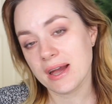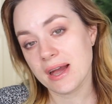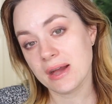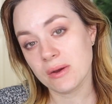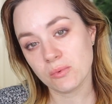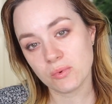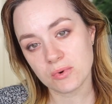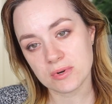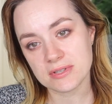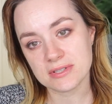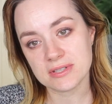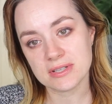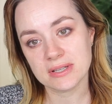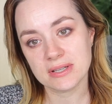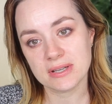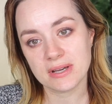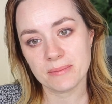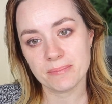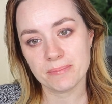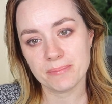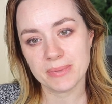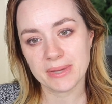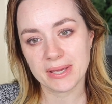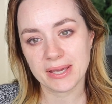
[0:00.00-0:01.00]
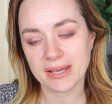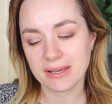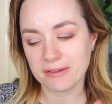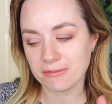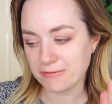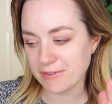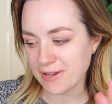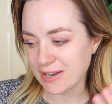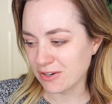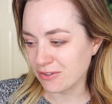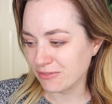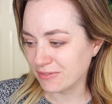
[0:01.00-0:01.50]
I wasn't a big
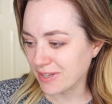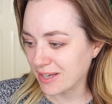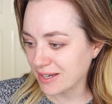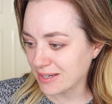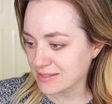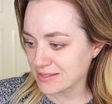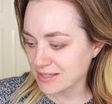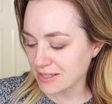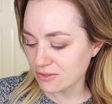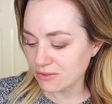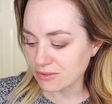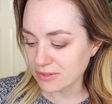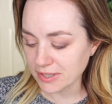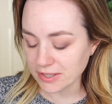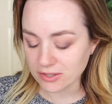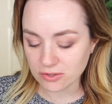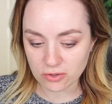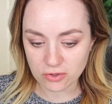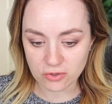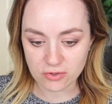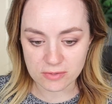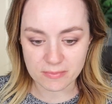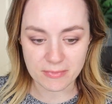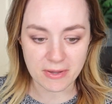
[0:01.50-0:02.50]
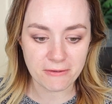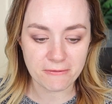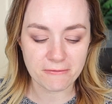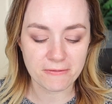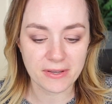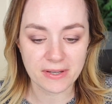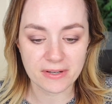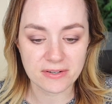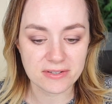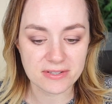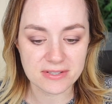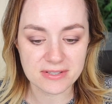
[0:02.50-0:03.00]
fan of that because I don't like to use my
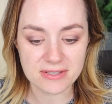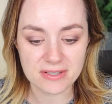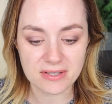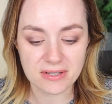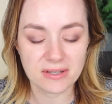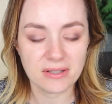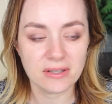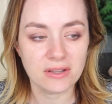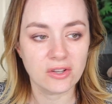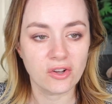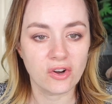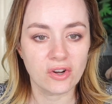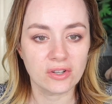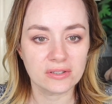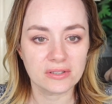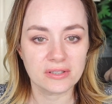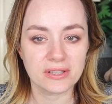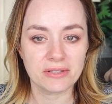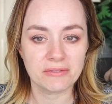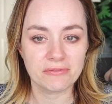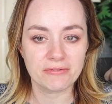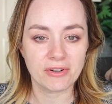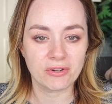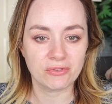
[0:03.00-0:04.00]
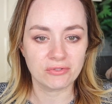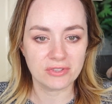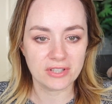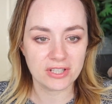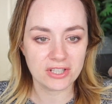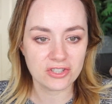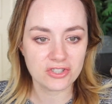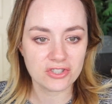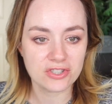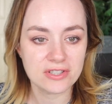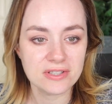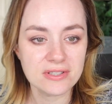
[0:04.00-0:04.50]
fingers a lot in
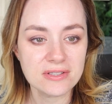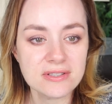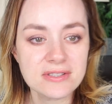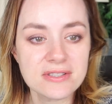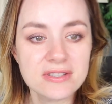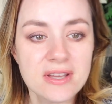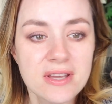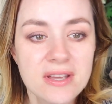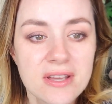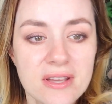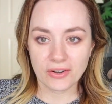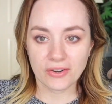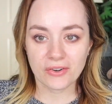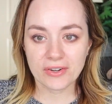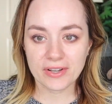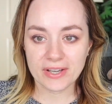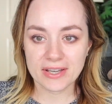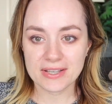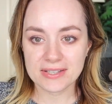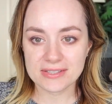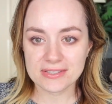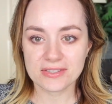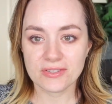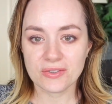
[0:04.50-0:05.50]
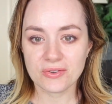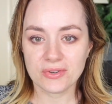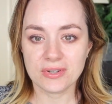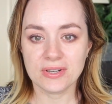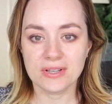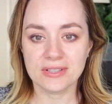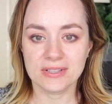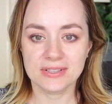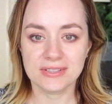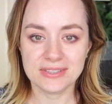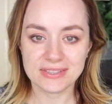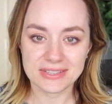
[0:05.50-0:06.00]
foundations. Okay, so
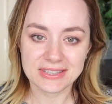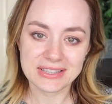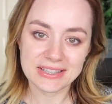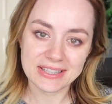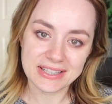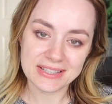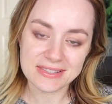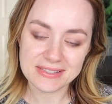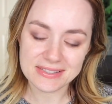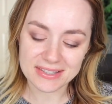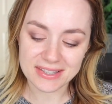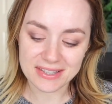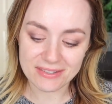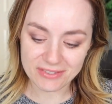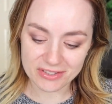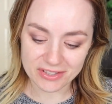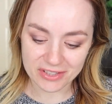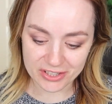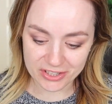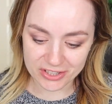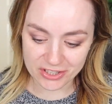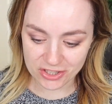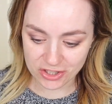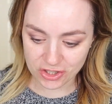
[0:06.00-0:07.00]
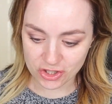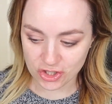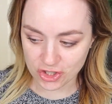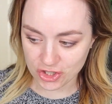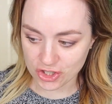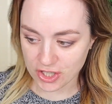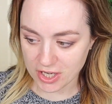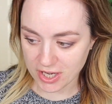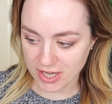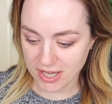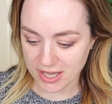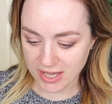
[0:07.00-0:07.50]
let's give it a good
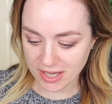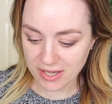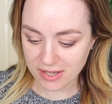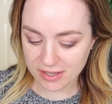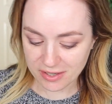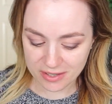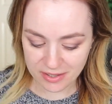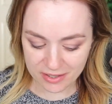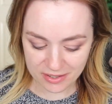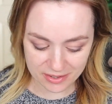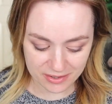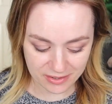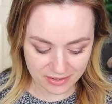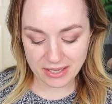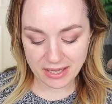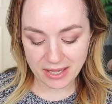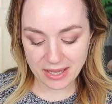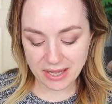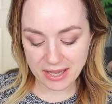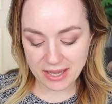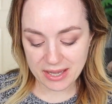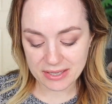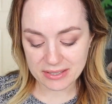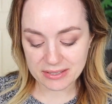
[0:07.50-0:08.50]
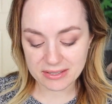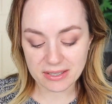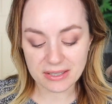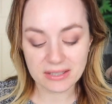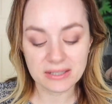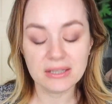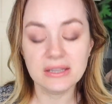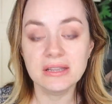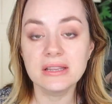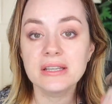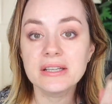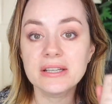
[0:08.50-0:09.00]
shake. And a
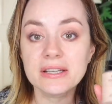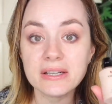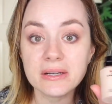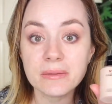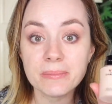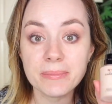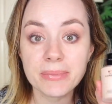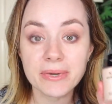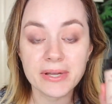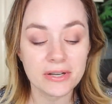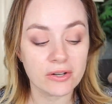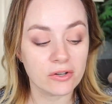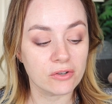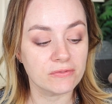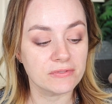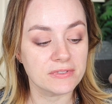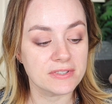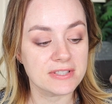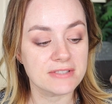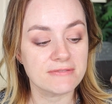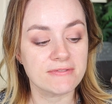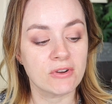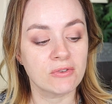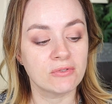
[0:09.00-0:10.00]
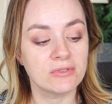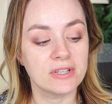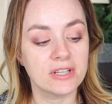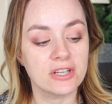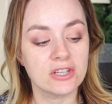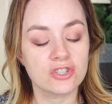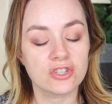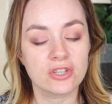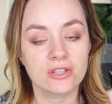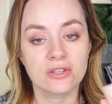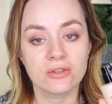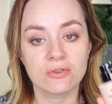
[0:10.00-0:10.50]
little bit of this
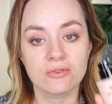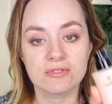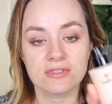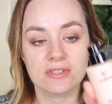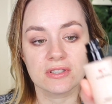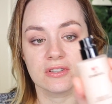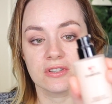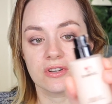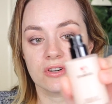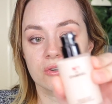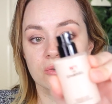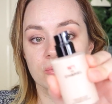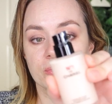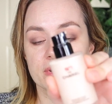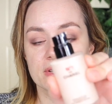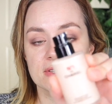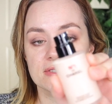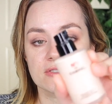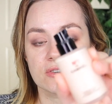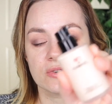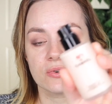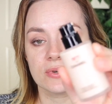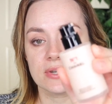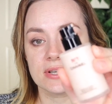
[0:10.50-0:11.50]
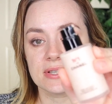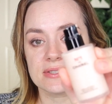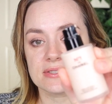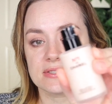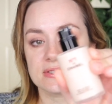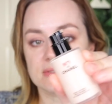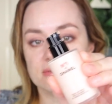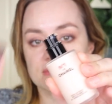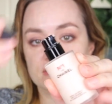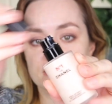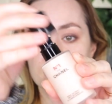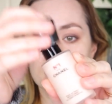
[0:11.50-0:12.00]
foundation goes a long way. So
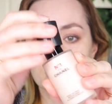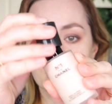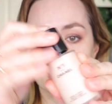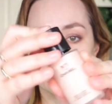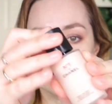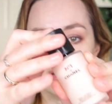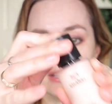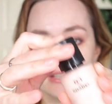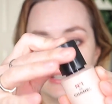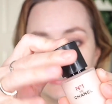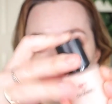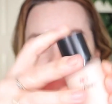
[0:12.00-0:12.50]
I didn't